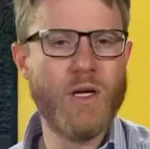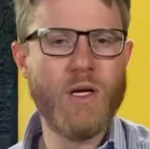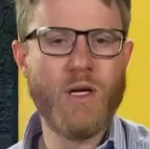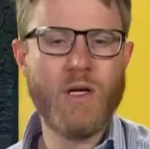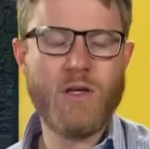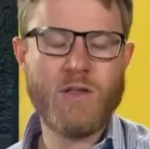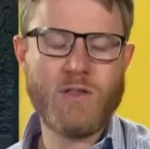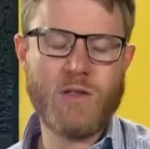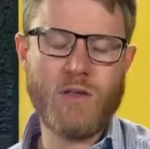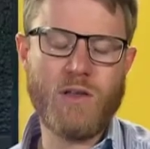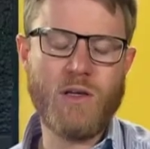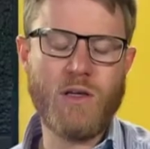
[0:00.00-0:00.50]

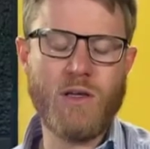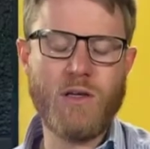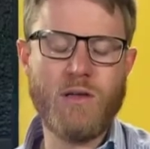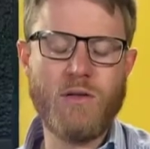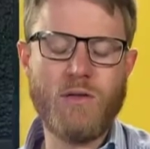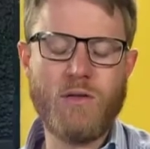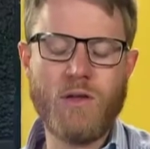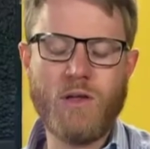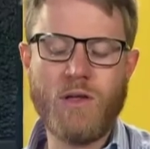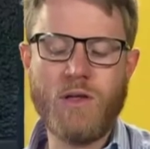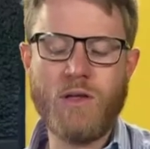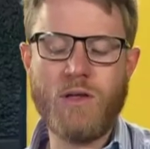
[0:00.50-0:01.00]
So
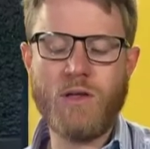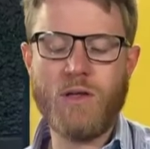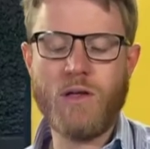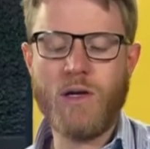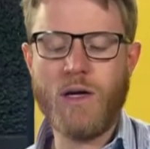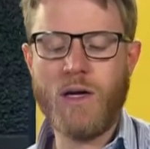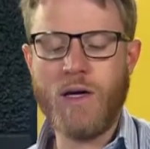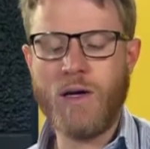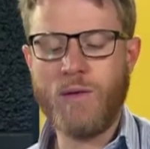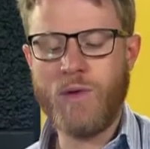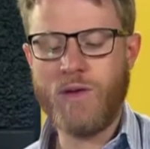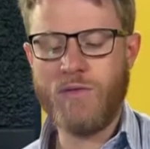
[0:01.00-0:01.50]
the
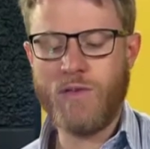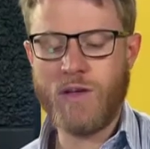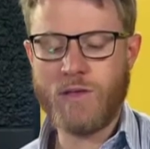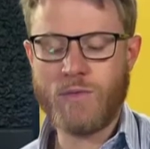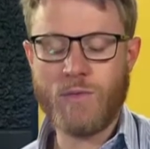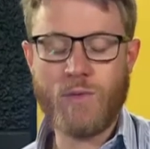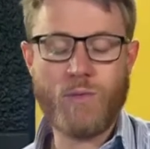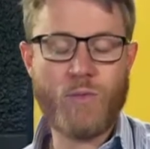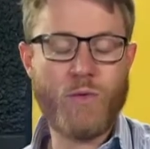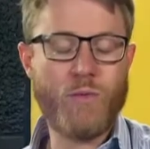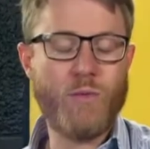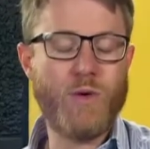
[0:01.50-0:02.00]

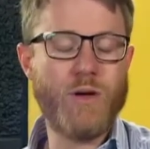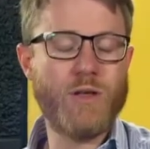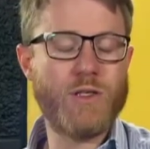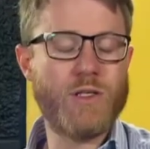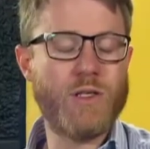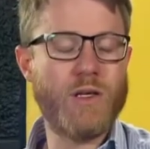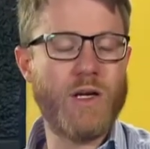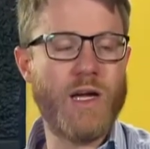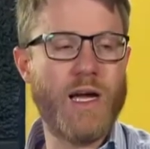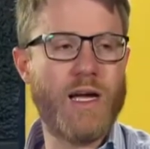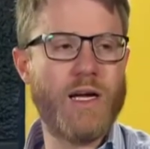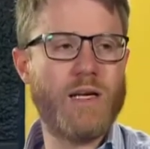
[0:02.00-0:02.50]
Investment
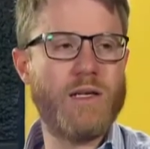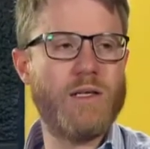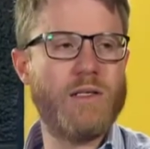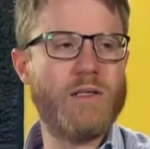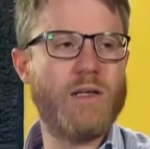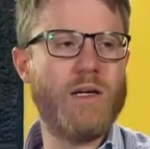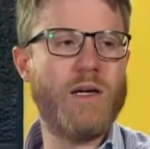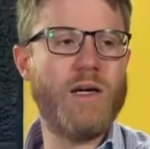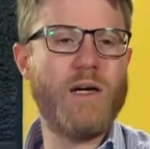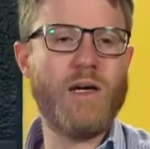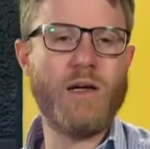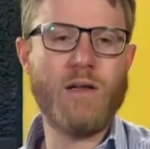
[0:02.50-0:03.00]
Promotion Act,
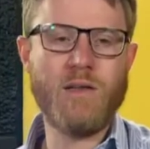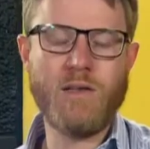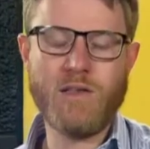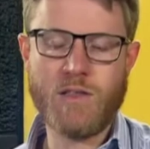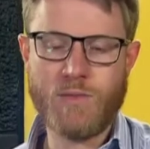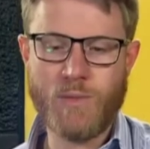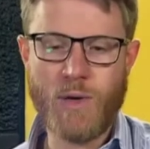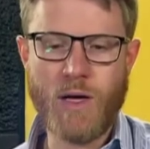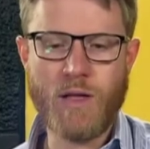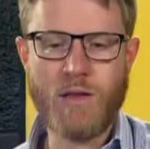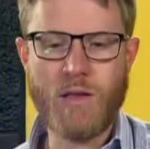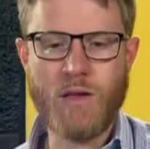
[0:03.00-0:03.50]

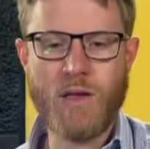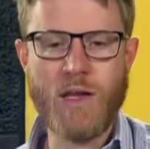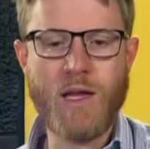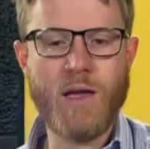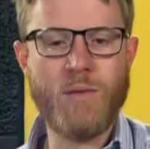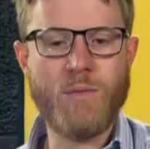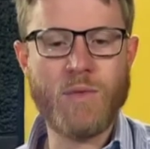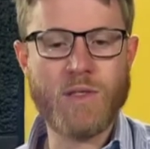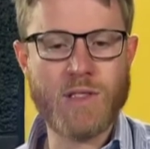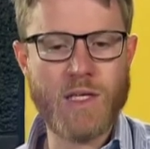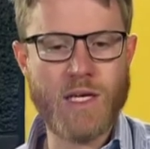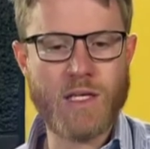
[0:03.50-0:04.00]
despite the
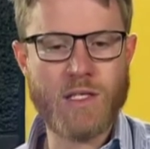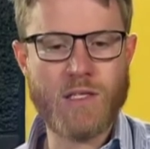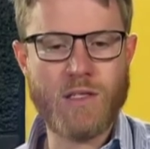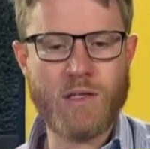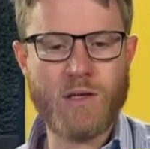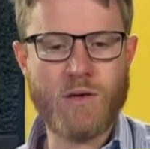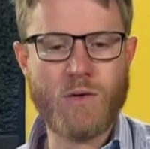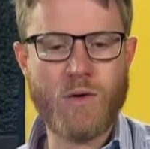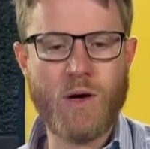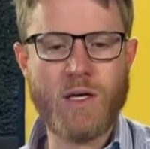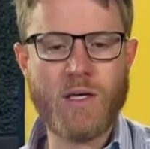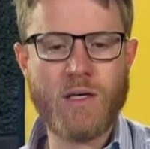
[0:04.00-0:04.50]
name, is actually
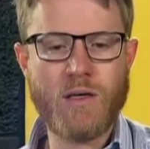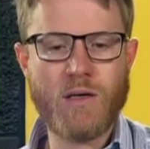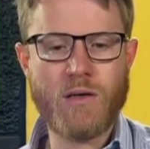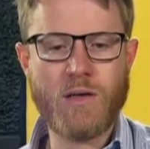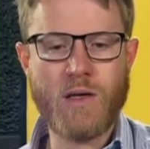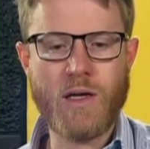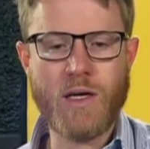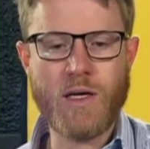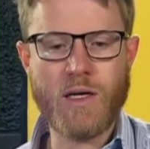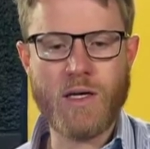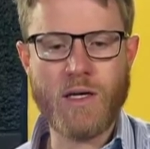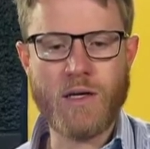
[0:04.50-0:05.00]
quite
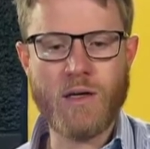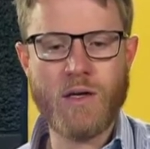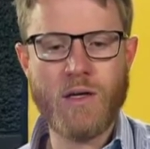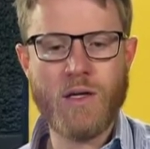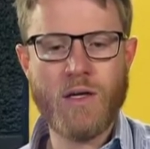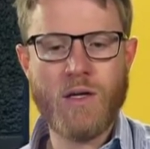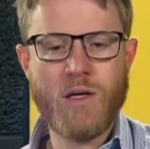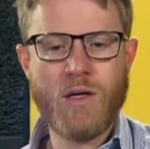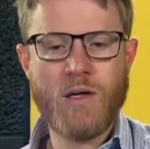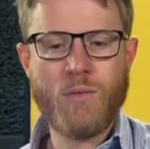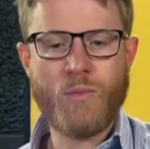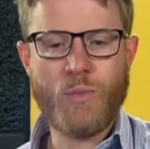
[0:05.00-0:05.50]

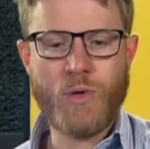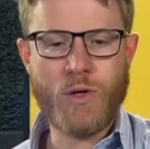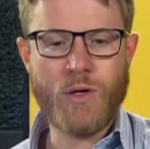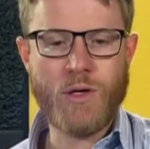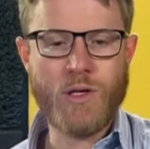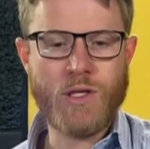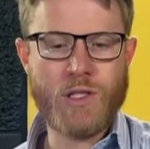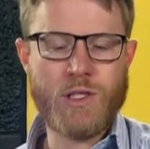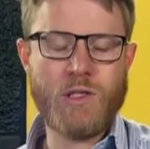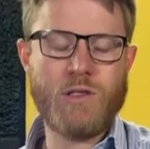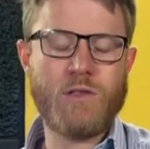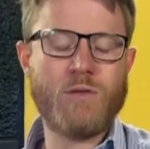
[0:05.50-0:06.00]

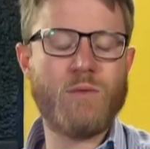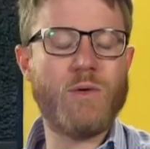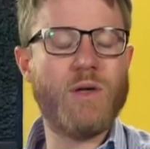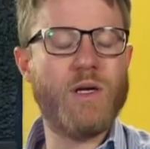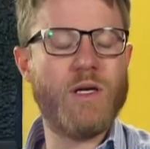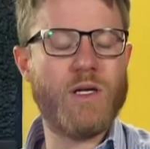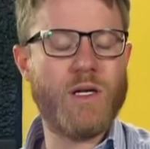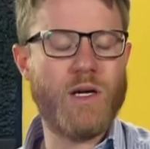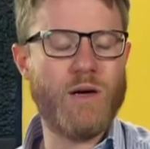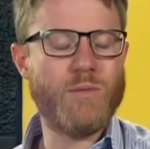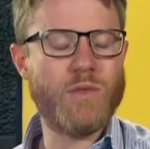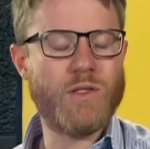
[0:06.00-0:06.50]
pernicious when
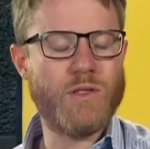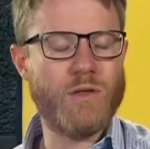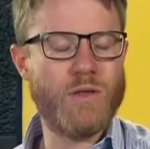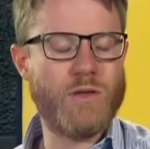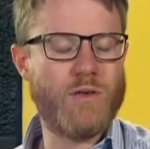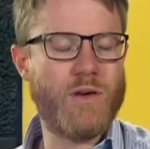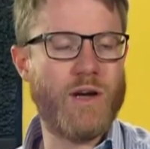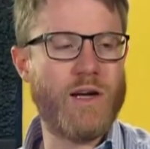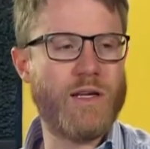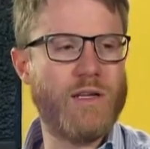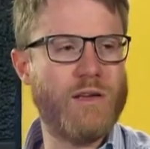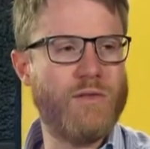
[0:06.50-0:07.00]
it comes to
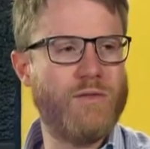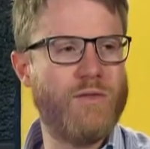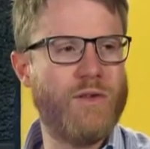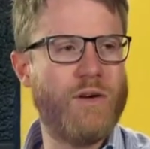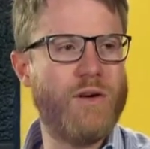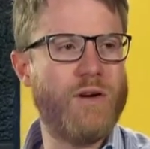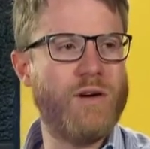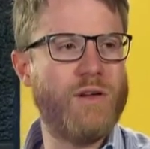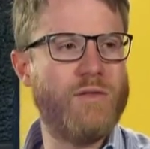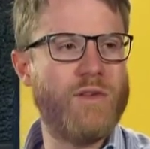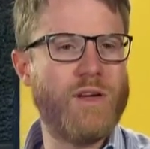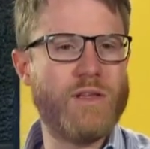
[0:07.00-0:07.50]
attracting
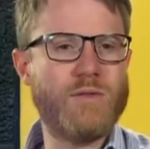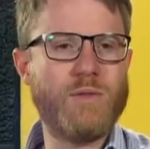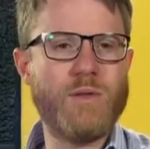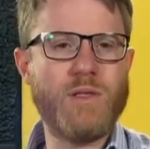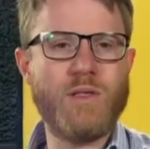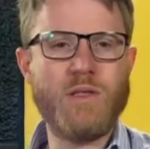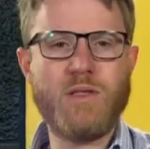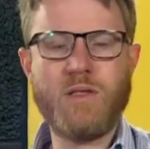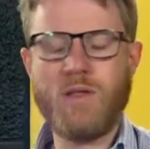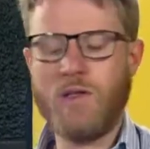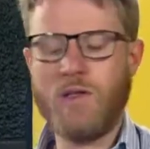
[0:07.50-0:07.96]
foreign investment into the